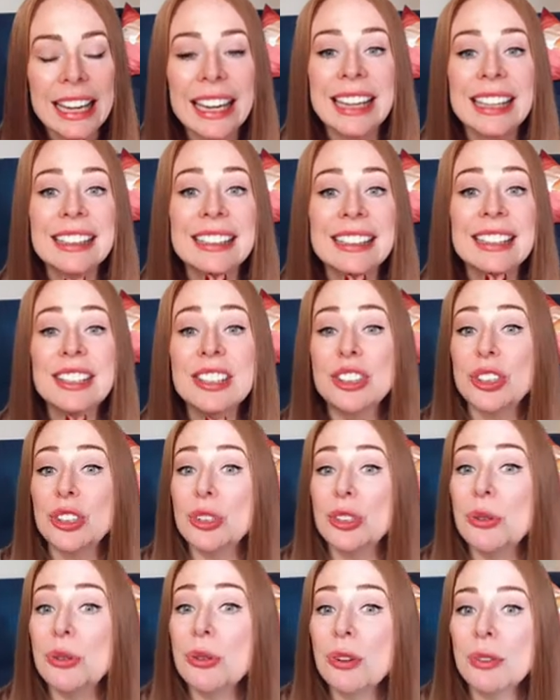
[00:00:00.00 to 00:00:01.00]
Is this
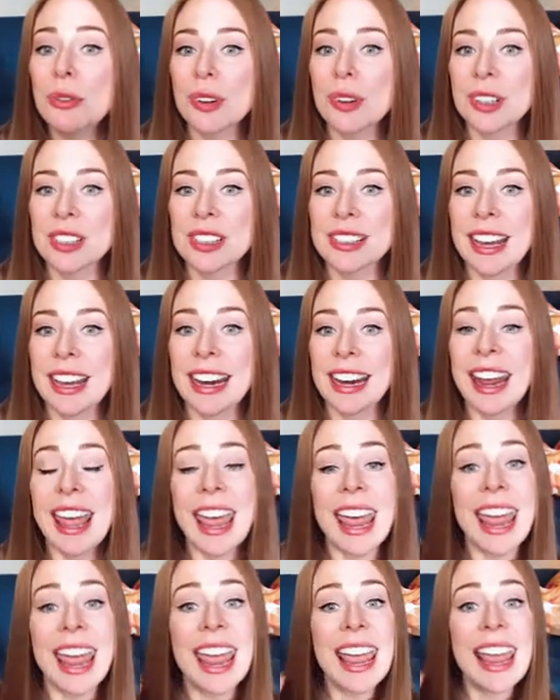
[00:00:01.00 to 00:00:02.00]
universe saying,
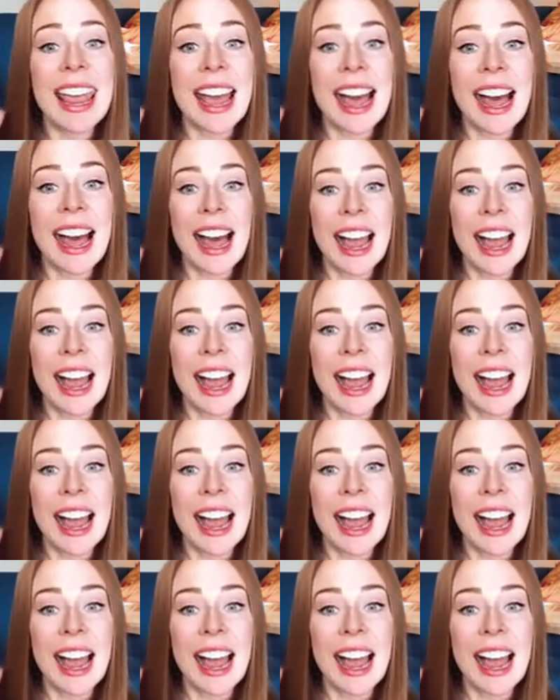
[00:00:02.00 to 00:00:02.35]
hey,